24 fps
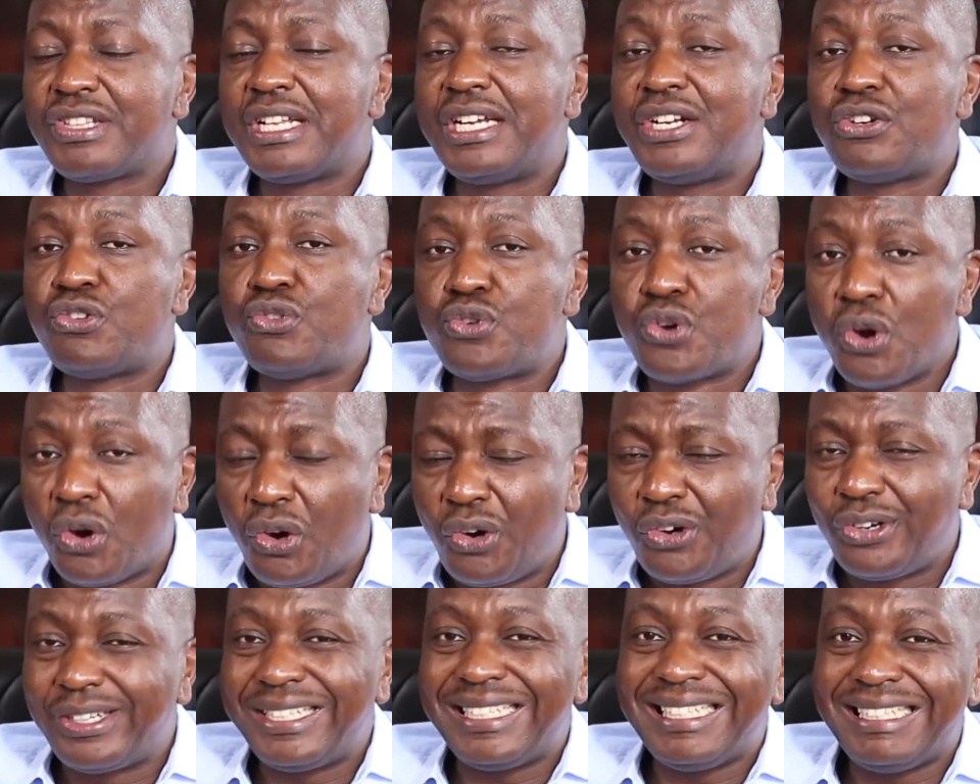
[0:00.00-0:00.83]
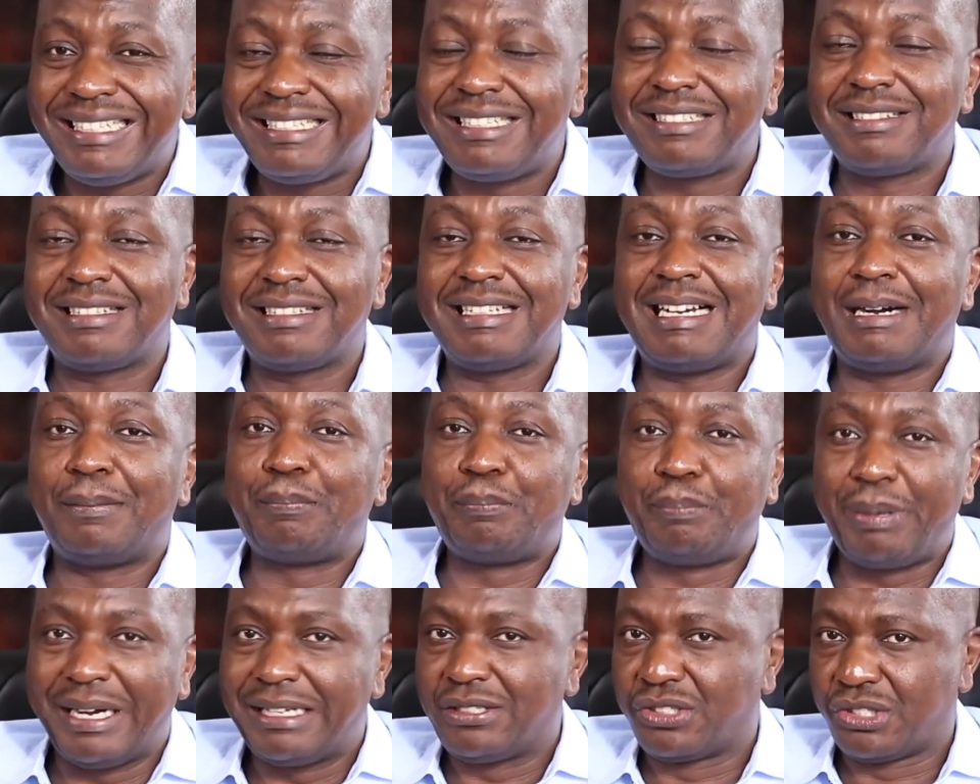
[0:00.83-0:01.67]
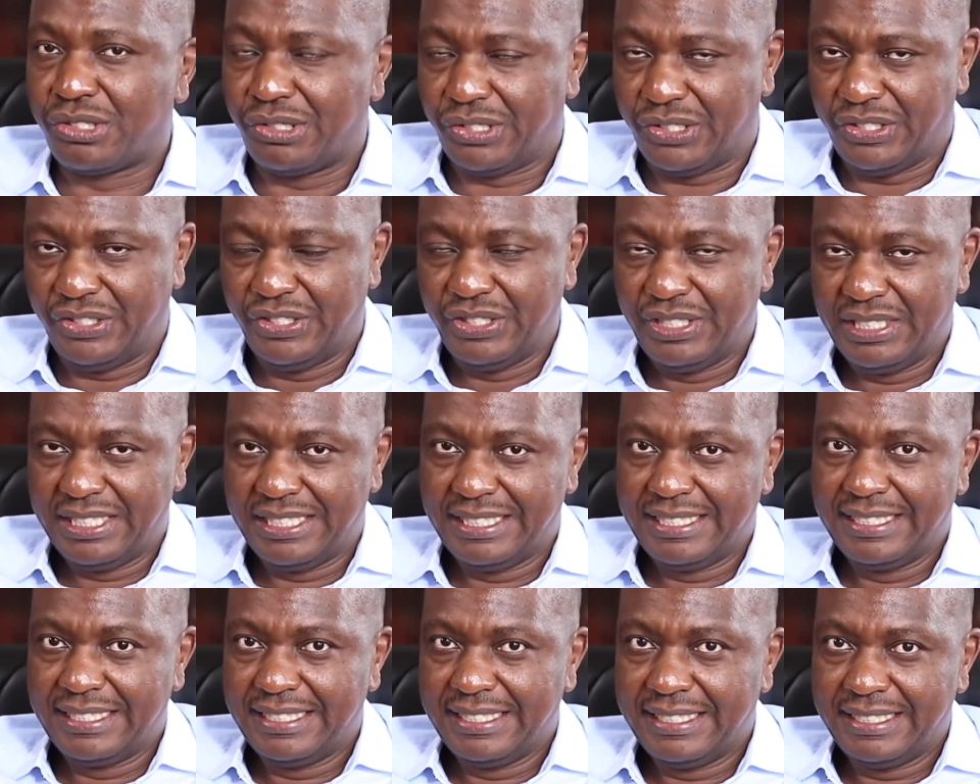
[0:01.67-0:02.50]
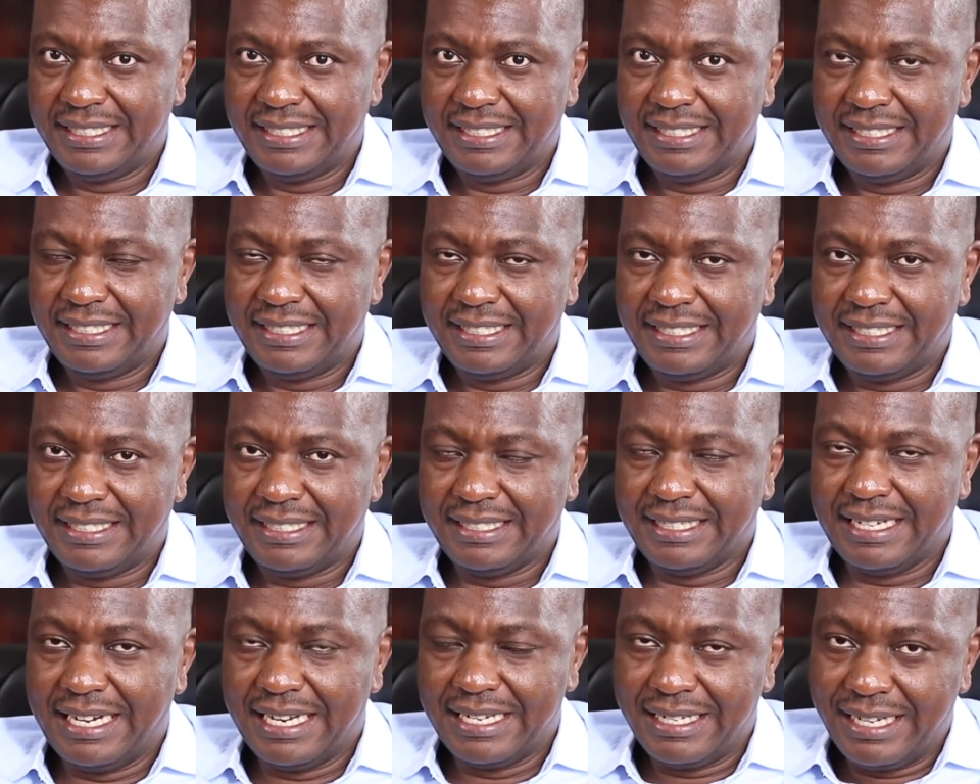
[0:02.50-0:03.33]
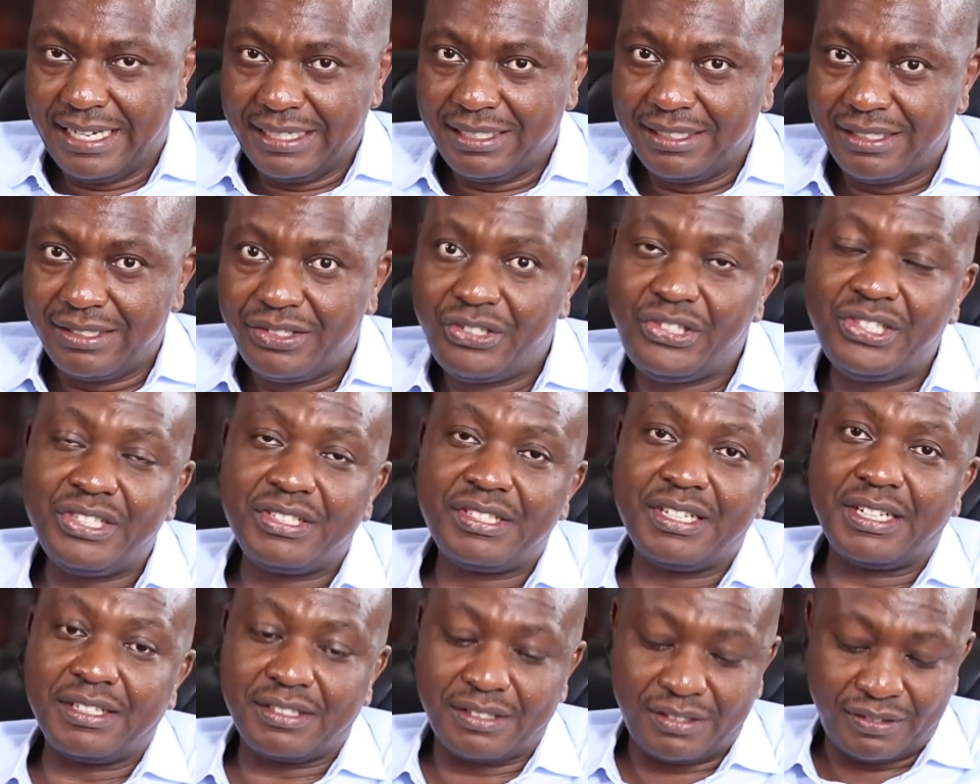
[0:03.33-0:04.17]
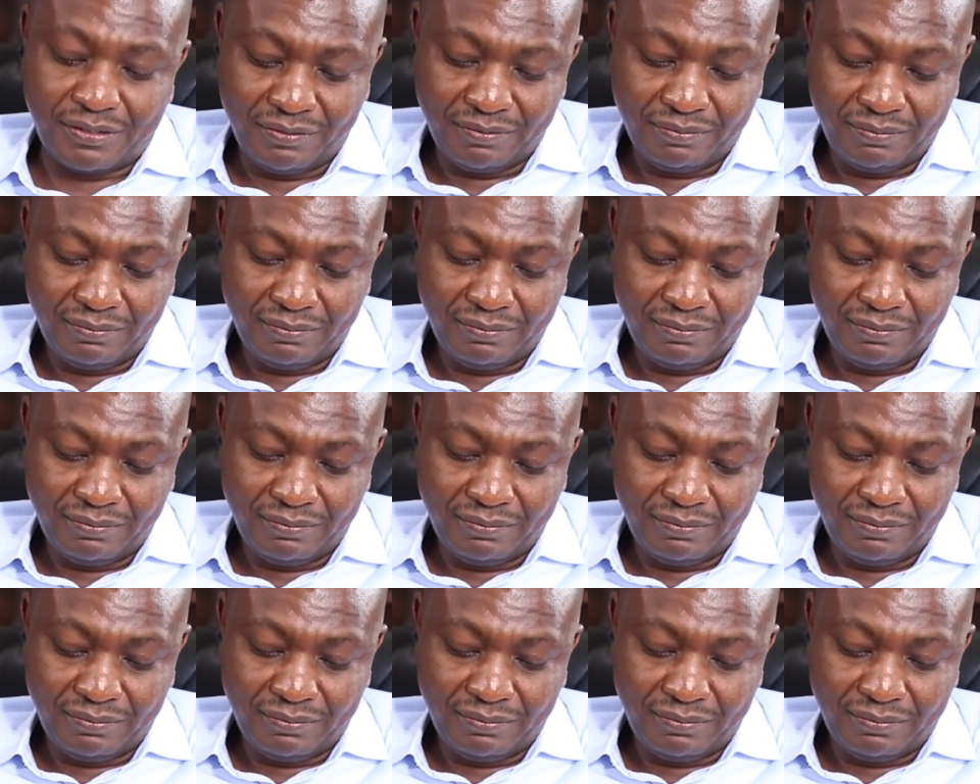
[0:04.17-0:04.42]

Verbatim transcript: The door is a person, and that is Jesus.